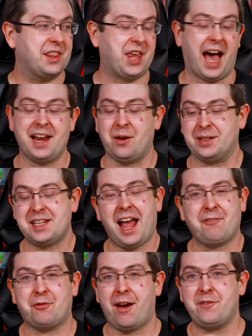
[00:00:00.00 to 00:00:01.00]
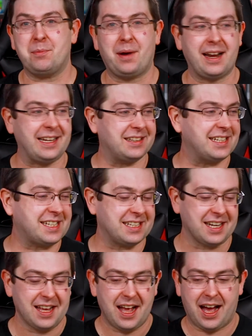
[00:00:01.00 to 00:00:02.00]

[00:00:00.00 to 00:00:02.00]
I know it's not for everybody. Listen,